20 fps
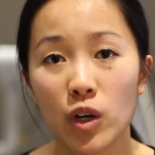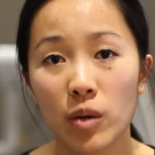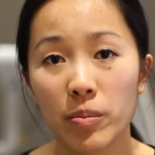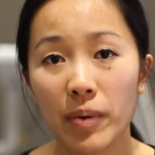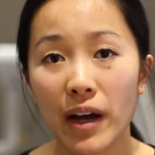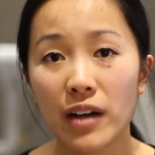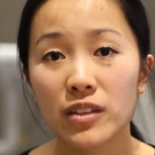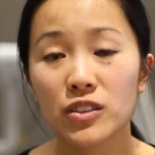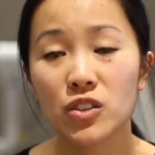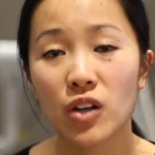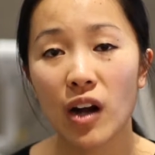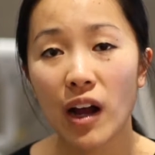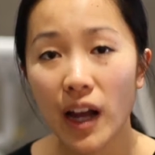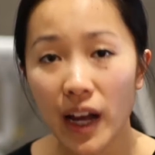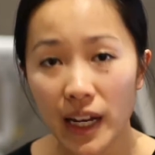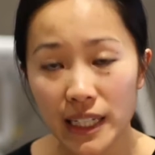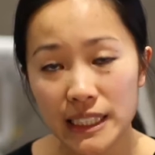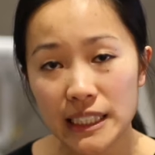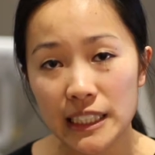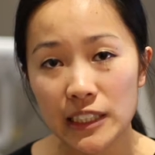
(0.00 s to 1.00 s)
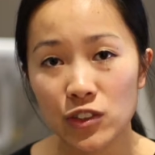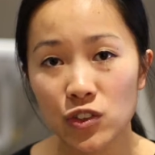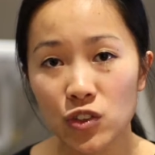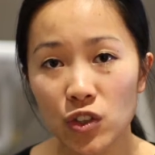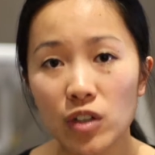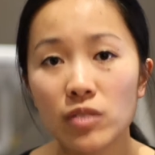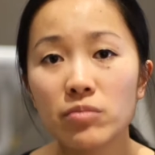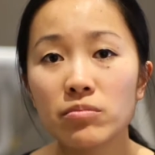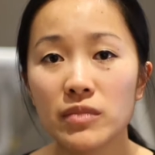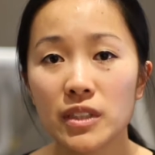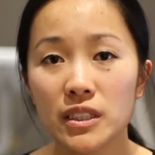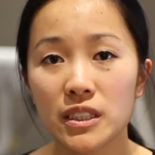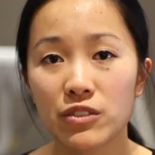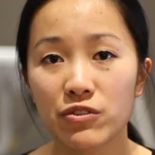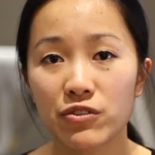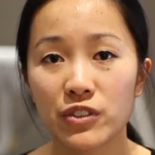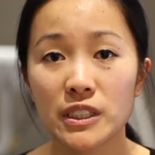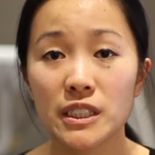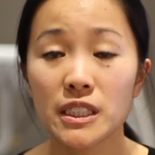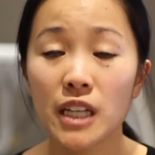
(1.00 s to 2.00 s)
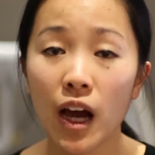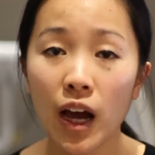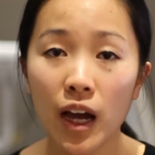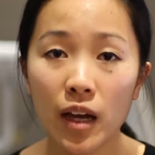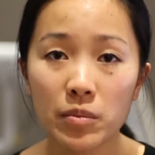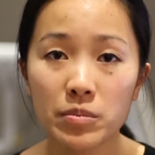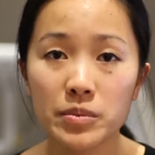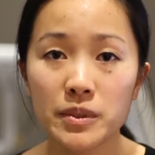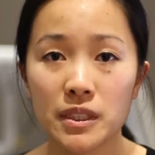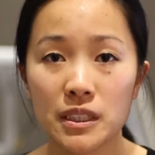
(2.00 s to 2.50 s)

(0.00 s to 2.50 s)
about dry eye syndrome, the different types,